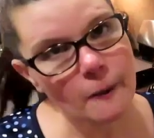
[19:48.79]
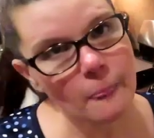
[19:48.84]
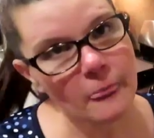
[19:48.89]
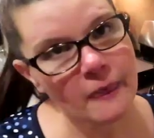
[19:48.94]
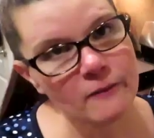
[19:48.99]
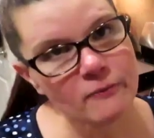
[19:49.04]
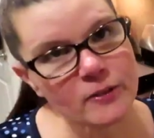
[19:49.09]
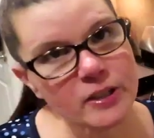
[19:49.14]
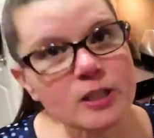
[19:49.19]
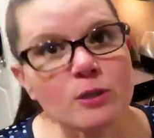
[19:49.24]

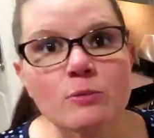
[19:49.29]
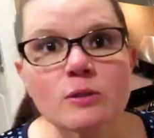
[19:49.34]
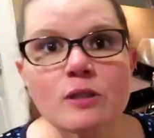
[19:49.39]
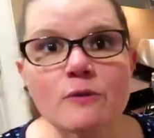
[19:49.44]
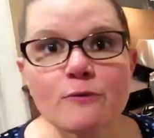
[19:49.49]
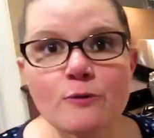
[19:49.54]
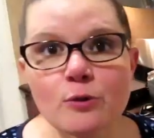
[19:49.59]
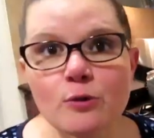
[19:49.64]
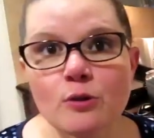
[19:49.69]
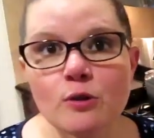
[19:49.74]
if this was a
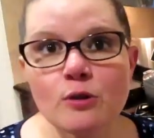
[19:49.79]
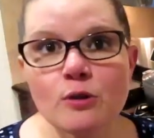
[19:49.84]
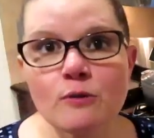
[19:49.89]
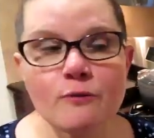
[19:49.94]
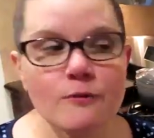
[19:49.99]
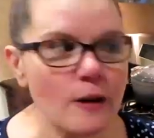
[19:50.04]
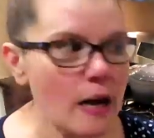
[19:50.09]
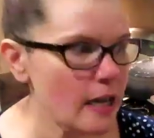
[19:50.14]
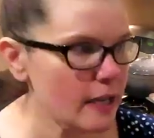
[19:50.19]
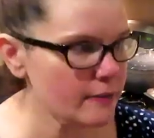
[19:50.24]
full
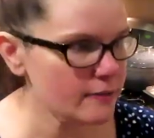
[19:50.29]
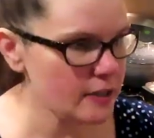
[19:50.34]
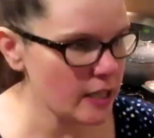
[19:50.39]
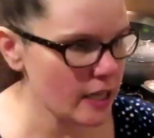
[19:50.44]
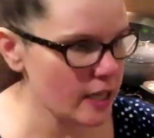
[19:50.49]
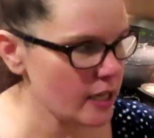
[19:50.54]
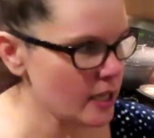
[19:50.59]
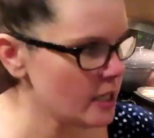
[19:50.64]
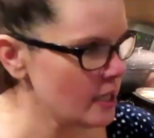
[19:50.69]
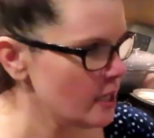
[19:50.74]

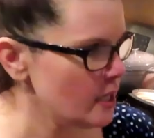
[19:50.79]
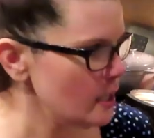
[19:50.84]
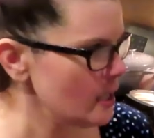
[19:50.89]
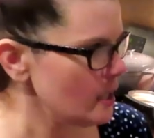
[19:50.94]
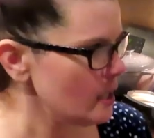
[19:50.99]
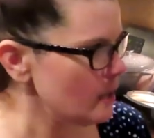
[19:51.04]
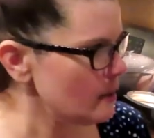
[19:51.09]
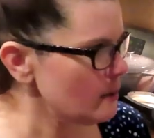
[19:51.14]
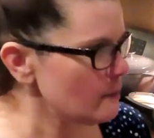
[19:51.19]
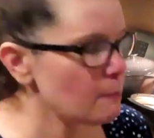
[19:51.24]
5-day
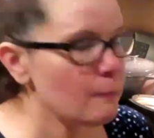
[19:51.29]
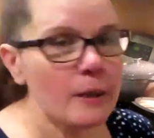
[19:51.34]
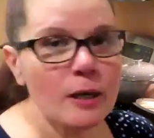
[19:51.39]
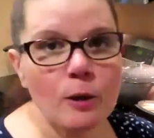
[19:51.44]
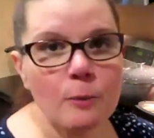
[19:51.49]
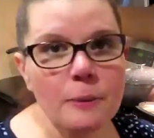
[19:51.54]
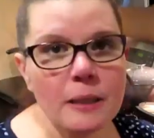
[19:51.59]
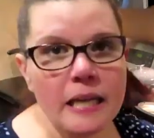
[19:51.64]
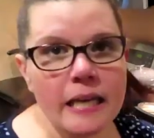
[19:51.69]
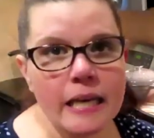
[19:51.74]
meal
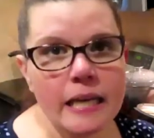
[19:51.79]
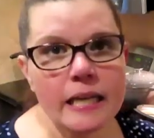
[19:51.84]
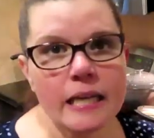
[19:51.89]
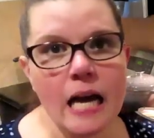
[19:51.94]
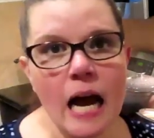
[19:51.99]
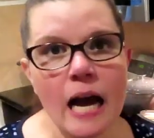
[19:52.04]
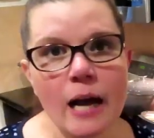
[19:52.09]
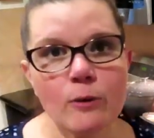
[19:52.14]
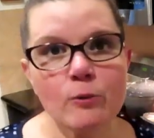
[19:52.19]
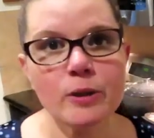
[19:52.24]
plan,
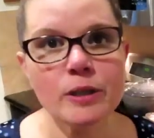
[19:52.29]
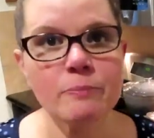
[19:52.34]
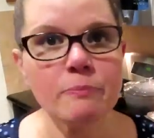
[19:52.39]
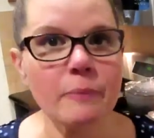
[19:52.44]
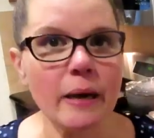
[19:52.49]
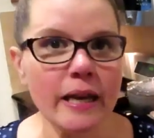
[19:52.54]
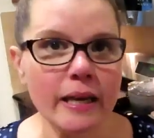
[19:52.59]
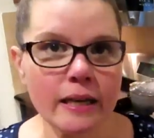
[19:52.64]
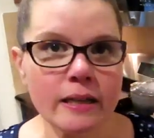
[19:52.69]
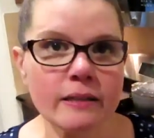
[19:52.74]
I would
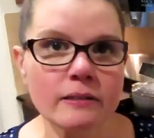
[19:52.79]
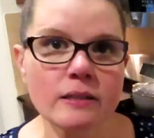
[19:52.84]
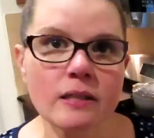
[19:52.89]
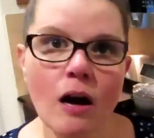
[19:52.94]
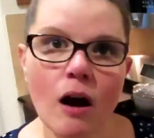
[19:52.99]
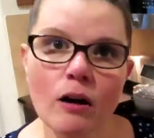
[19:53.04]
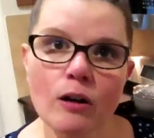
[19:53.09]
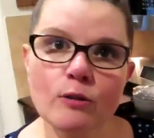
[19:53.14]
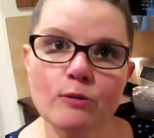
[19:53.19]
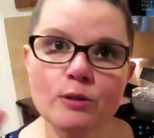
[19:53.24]
make
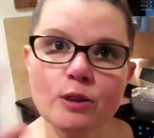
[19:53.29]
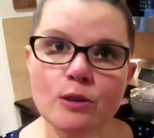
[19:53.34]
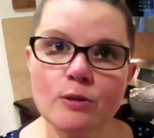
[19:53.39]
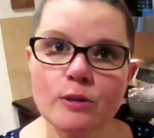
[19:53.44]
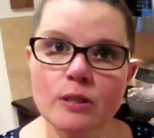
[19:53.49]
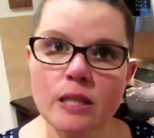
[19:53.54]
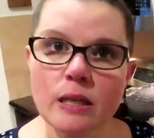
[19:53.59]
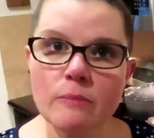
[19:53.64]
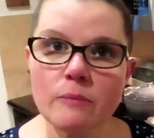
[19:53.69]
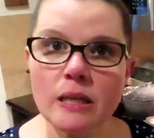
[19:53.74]
Taco
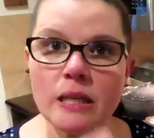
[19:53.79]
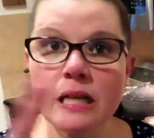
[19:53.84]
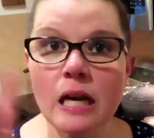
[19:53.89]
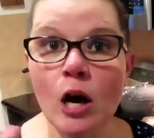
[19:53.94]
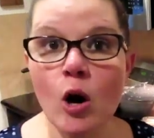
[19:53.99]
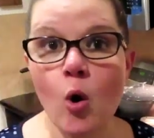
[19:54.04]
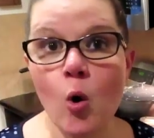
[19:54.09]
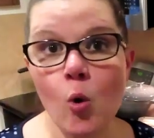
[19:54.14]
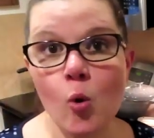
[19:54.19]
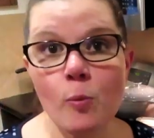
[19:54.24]
Tuesday meat a
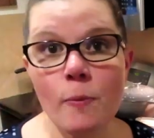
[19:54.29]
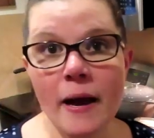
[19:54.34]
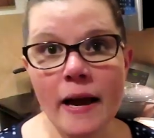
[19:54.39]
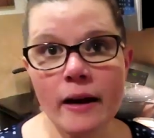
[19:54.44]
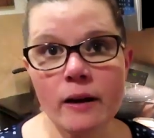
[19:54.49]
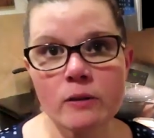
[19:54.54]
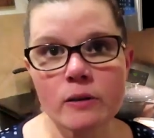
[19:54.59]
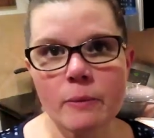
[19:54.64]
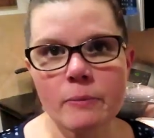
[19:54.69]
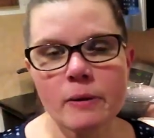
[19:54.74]
whole
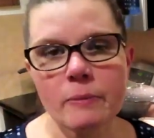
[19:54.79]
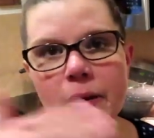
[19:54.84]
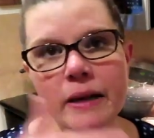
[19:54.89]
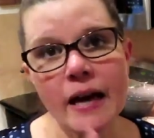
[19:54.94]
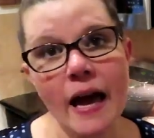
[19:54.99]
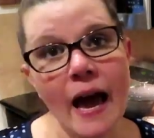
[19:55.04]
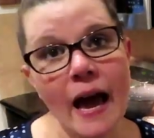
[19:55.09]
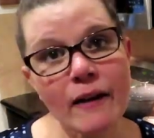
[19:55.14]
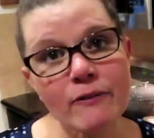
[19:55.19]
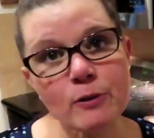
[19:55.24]
pound. I'm gonna make a
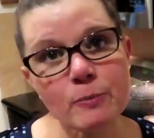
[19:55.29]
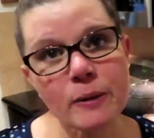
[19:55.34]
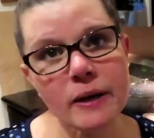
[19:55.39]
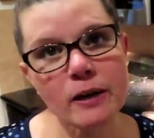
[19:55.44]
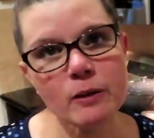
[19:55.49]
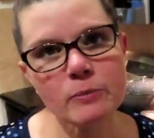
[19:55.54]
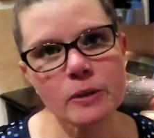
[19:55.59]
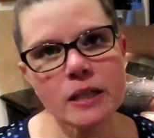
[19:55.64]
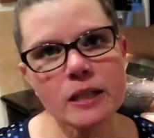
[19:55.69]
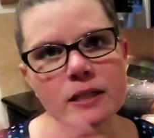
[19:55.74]
half a
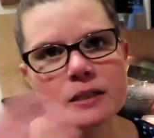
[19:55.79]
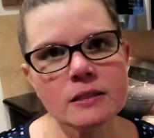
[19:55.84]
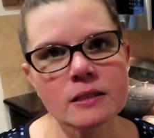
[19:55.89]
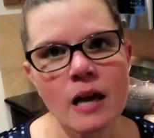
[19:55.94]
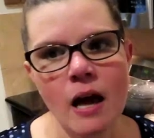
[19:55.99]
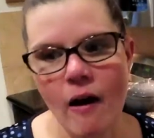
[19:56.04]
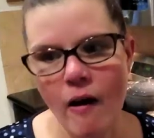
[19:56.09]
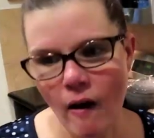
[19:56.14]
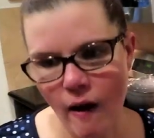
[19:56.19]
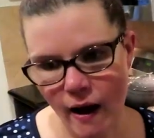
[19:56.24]
pound because
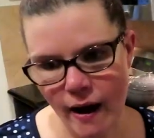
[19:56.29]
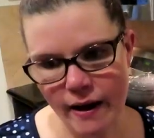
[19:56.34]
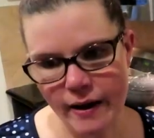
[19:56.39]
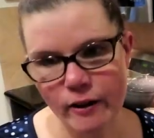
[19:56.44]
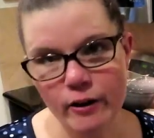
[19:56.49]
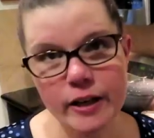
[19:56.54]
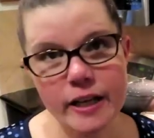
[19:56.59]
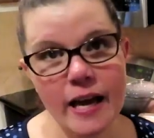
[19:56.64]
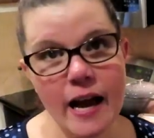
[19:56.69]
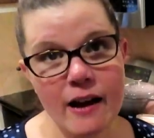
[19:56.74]
I
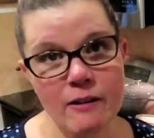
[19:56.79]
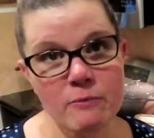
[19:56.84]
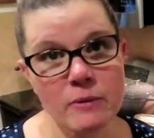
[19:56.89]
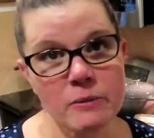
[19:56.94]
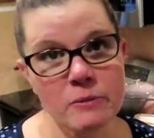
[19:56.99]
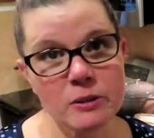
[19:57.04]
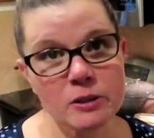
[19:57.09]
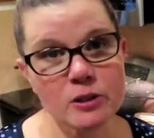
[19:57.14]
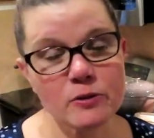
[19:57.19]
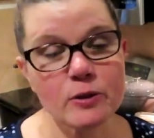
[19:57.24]
already have my
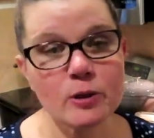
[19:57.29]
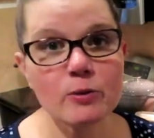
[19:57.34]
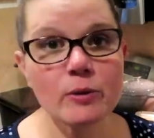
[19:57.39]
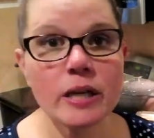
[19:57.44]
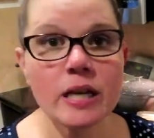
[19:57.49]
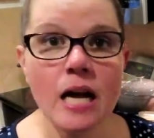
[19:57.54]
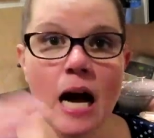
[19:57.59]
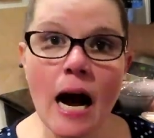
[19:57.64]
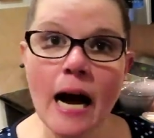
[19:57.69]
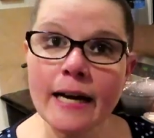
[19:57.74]
meals for the
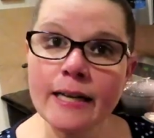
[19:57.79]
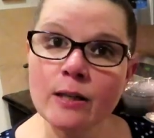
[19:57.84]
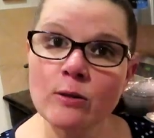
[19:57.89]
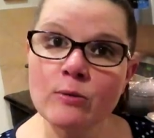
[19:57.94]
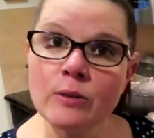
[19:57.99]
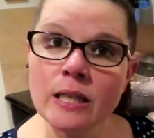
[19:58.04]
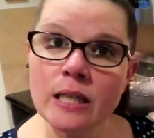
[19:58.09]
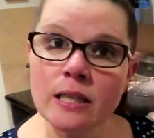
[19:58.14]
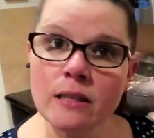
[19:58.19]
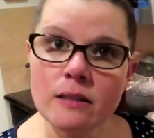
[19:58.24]
week. I
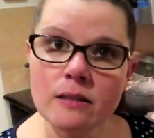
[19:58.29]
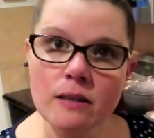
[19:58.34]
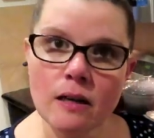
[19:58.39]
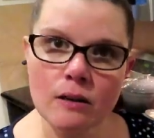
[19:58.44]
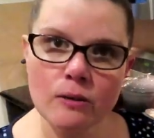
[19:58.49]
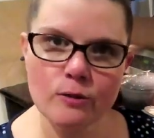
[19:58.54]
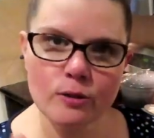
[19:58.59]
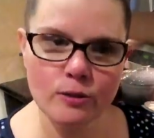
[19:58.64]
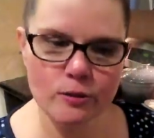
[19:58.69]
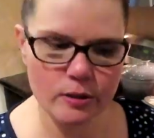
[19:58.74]
don't need a
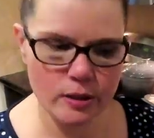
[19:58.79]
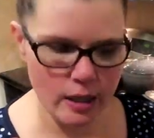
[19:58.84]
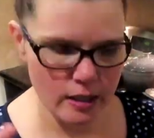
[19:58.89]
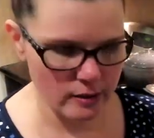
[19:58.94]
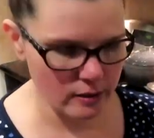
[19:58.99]
Taco Tuesday.